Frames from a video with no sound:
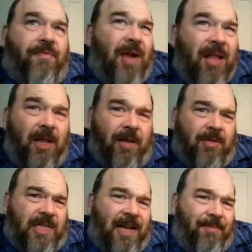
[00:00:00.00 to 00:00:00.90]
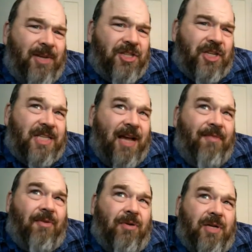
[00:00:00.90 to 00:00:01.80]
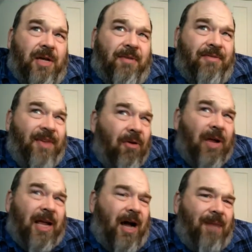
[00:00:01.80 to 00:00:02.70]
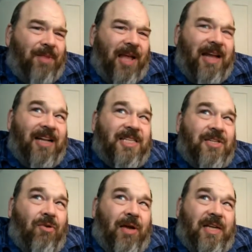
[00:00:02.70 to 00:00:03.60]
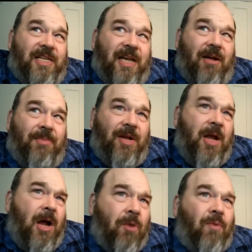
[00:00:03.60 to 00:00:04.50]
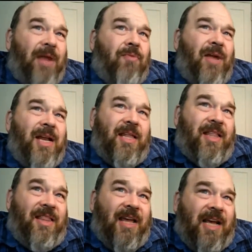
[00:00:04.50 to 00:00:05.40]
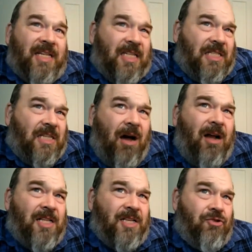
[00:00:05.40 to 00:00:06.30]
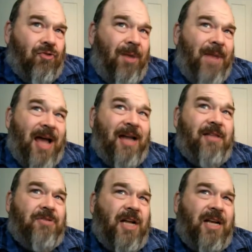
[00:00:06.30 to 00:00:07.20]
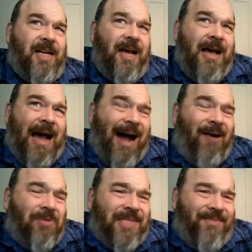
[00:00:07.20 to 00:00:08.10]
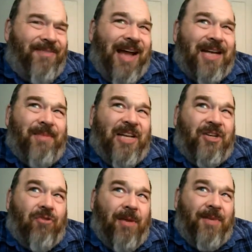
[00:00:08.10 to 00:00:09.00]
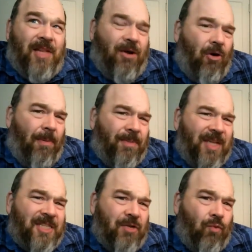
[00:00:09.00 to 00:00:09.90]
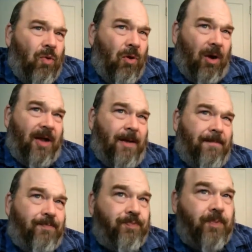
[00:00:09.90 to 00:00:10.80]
Frankly, it was an ambitious effort, a very complicated story to tell, but rereading the thing, it's taut as a drumhead. There's not an ounce of fat to be trimmed in the whole blessed work.